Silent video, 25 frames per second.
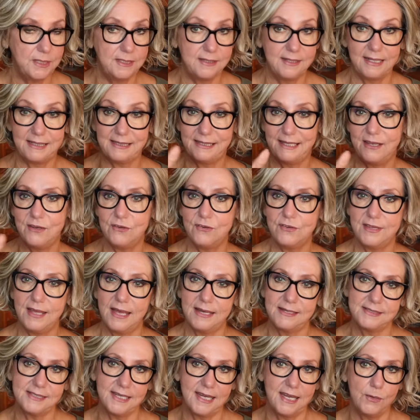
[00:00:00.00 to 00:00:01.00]
and then later
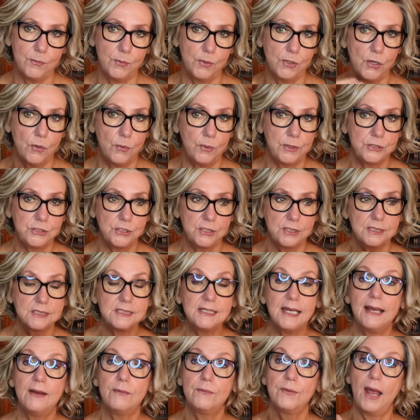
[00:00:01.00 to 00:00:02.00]
that day we're going to the
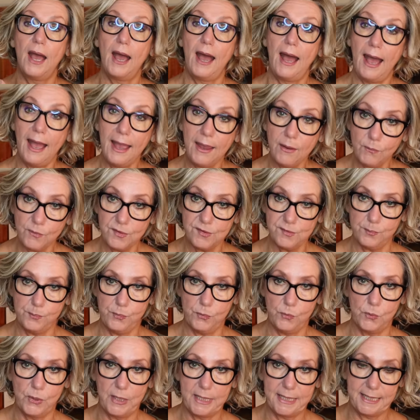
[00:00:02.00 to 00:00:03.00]
town I was
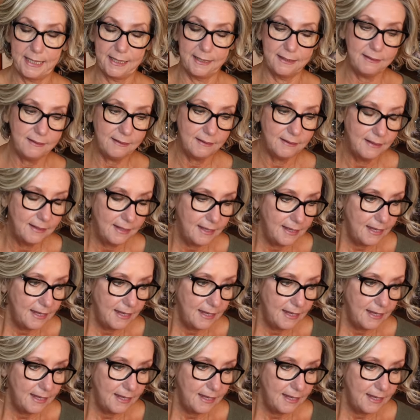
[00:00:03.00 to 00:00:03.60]
born in,